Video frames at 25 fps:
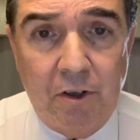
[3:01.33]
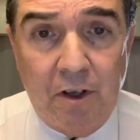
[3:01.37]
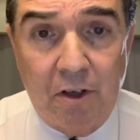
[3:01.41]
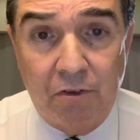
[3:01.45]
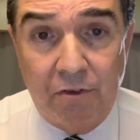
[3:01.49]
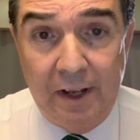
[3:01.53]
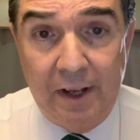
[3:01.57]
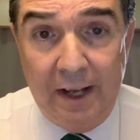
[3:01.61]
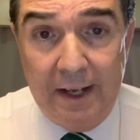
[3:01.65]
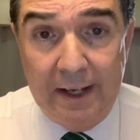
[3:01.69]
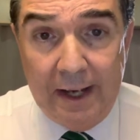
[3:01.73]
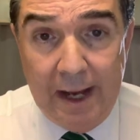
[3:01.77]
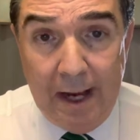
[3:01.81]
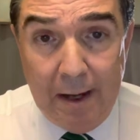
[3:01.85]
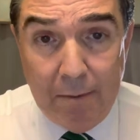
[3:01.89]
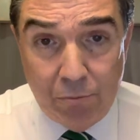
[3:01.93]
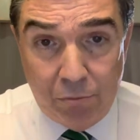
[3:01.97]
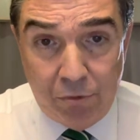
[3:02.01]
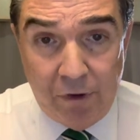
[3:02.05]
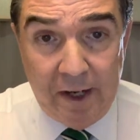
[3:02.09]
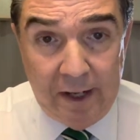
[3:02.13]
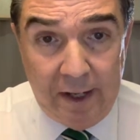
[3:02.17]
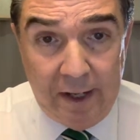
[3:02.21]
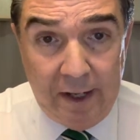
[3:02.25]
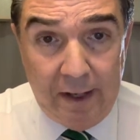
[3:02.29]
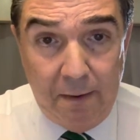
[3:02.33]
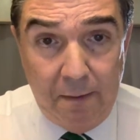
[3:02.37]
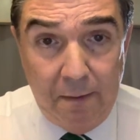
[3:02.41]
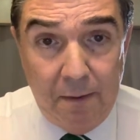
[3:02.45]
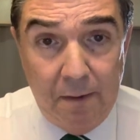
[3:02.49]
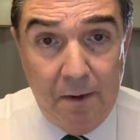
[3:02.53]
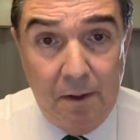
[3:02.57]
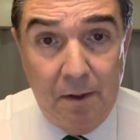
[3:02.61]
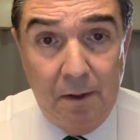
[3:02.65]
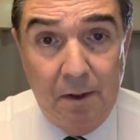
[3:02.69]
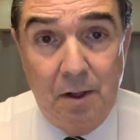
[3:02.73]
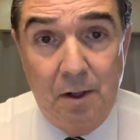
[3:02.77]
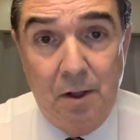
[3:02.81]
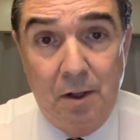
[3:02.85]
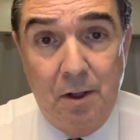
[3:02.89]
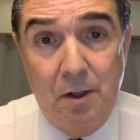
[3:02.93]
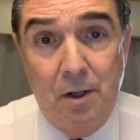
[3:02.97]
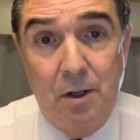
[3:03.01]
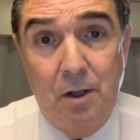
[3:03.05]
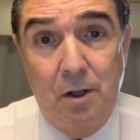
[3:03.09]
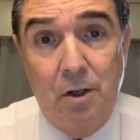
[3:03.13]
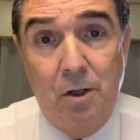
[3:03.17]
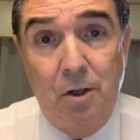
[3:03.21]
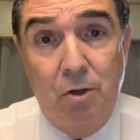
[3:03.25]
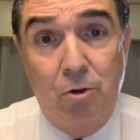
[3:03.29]
because they came ready
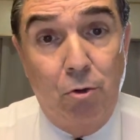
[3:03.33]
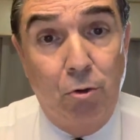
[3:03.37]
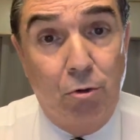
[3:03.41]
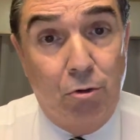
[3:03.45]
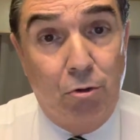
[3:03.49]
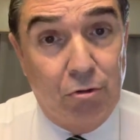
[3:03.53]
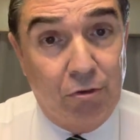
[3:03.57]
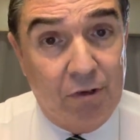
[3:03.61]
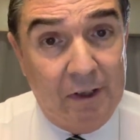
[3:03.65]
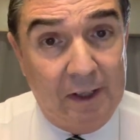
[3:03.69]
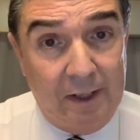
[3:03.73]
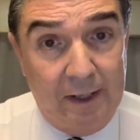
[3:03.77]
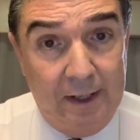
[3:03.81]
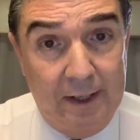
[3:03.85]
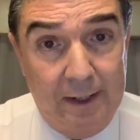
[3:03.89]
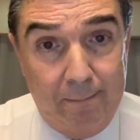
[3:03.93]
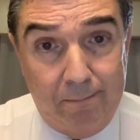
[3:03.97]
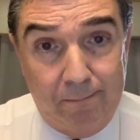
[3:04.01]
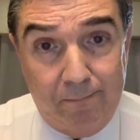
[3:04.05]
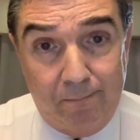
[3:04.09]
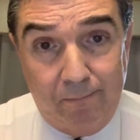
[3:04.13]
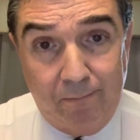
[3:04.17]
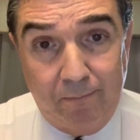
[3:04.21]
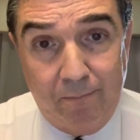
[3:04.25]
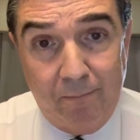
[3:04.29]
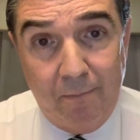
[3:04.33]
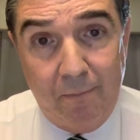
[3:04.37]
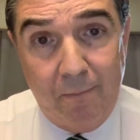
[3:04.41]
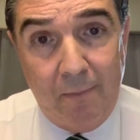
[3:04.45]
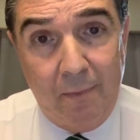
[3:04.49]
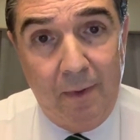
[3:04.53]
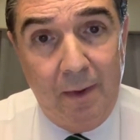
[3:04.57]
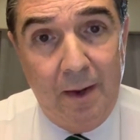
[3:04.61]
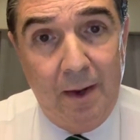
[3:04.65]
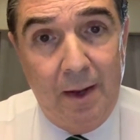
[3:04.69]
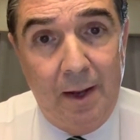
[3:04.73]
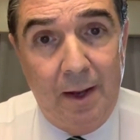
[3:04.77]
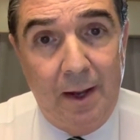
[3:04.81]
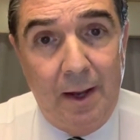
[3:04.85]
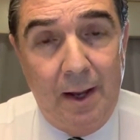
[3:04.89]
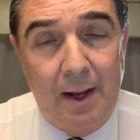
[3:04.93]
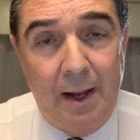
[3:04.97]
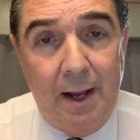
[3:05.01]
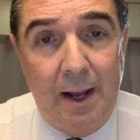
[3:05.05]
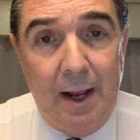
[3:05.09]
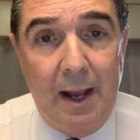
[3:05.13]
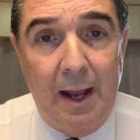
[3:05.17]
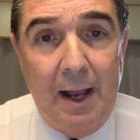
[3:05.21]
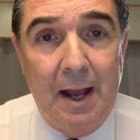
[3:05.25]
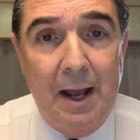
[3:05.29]
to drill him.
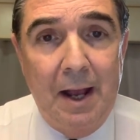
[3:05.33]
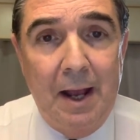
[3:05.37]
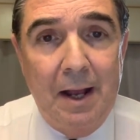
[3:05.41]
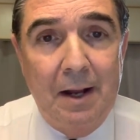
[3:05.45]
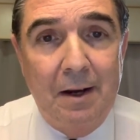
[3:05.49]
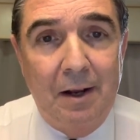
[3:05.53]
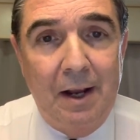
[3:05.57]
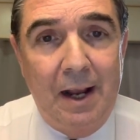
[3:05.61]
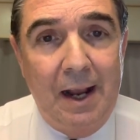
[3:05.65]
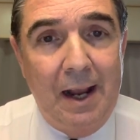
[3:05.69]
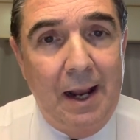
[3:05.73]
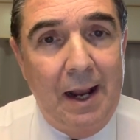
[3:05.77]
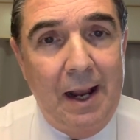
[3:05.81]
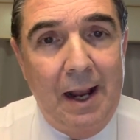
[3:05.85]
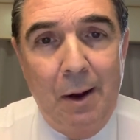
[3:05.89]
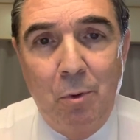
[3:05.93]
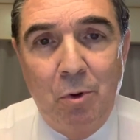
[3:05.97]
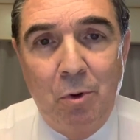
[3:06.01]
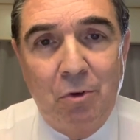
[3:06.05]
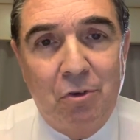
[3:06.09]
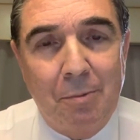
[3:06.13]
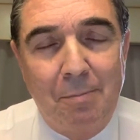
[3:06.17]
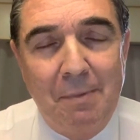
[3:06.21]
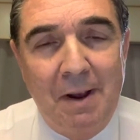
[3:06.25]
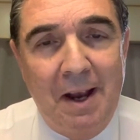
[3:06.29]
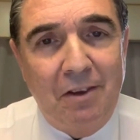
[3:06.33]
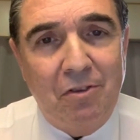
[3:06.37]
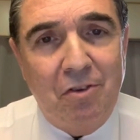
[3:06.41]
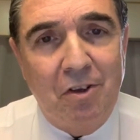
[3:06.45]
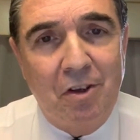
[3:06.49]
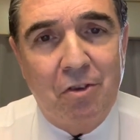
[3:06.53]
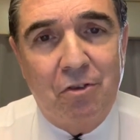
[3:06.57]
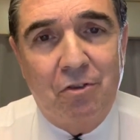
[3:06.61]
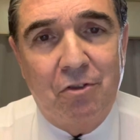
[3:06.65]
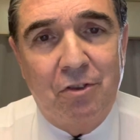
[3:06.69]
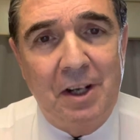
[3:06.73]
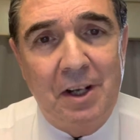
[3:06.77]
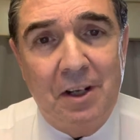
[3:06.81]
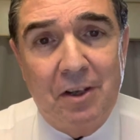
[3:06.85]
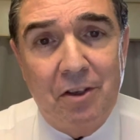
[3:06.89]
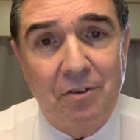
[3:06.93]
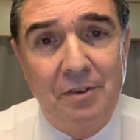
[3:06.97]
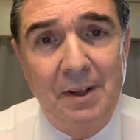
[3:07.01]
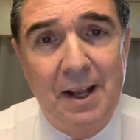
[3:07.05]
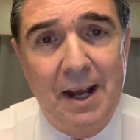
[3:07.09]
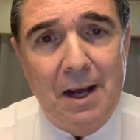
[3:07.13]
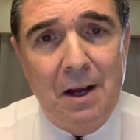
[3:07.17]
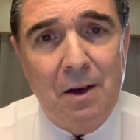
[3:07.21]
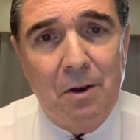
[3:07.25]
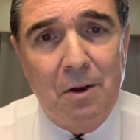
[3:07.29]
And it was amazing to see, because
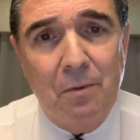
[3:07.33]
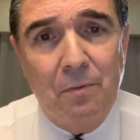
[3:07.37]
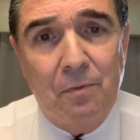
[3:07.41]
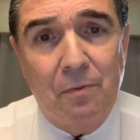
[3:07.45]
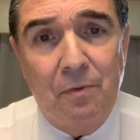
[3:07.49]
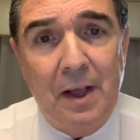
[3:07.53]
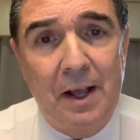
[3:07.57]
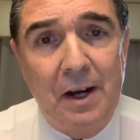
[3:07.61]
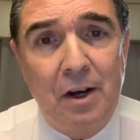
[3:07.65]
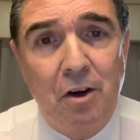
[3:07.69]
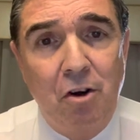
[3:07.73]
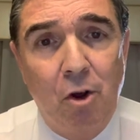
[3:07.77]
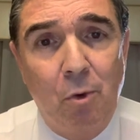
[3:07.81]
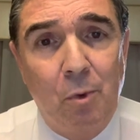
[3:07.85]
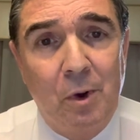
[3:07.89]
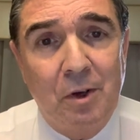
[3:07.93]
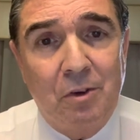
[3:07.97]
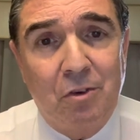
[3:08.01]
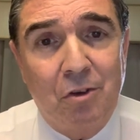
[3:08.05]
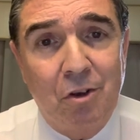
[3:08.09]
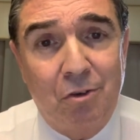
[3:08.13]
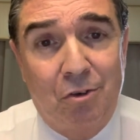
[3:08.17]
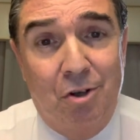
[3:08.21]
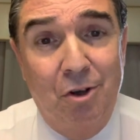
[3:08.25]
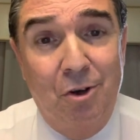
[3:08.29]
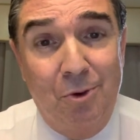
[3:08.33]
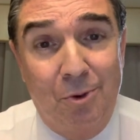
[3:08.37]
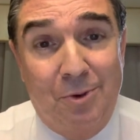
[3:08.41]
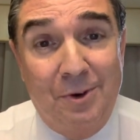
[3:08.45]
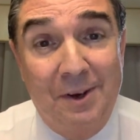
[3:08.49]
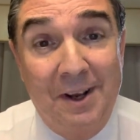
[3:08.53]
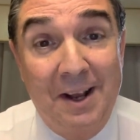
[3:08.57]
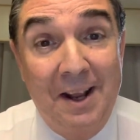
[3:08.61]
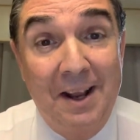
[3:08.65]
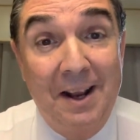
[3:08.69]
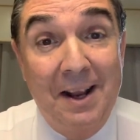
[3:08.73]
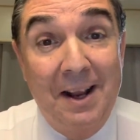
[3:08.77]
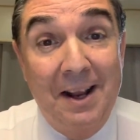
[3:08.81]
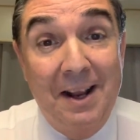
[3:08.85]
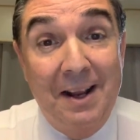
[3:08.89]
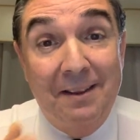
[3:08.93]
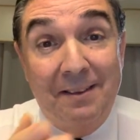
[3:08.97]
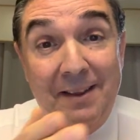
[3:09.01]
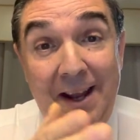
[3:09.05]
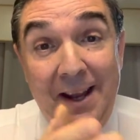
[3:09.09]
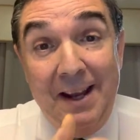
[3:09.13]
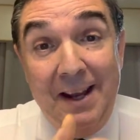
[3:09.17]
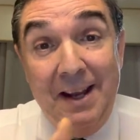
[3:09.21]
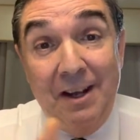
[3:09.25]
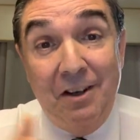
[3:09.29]
now they didn't know what to do.
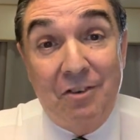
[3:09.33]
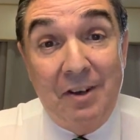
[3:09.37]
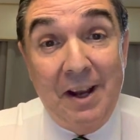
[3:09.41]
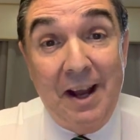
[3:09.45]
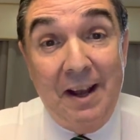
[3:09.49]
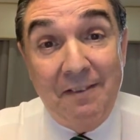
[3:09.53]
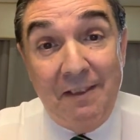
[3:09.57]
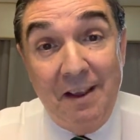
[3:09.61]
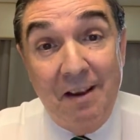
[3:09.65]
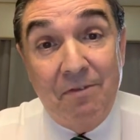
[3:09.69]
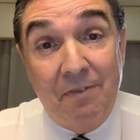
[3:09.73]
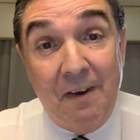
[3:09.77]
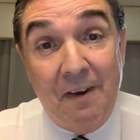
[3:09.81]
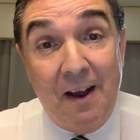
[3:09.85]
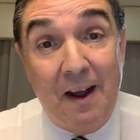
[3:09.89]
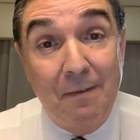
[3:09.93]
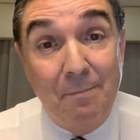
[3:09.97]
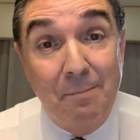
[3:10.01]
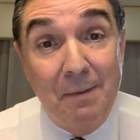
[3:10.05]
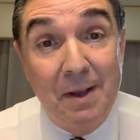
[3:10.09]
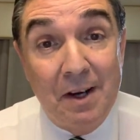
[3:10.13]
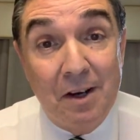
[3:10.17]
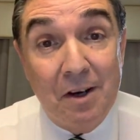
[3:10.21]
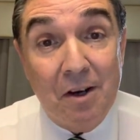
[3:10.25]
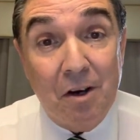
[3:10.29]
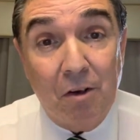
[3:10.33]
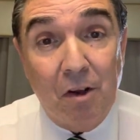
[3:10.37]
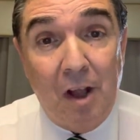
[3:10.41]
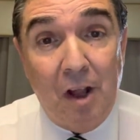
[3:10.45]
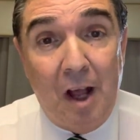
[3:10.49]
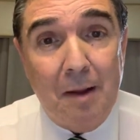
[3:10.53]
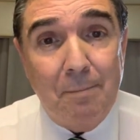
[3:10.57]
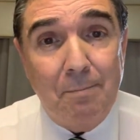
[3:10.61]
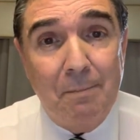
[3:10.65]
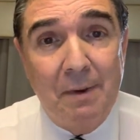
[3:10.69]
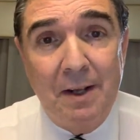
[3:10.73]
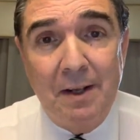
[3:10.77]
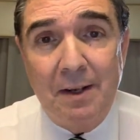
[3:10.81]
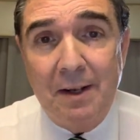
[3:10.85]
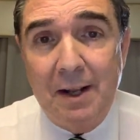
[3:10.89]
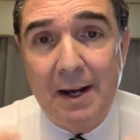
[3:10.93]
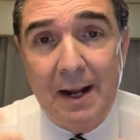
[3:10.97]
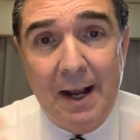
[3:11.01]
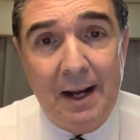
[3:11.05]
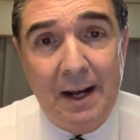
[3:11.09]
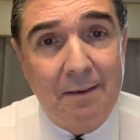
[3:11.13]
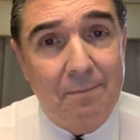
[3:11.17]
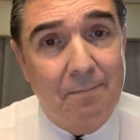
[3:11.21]
They each had their 5-minute allotment, and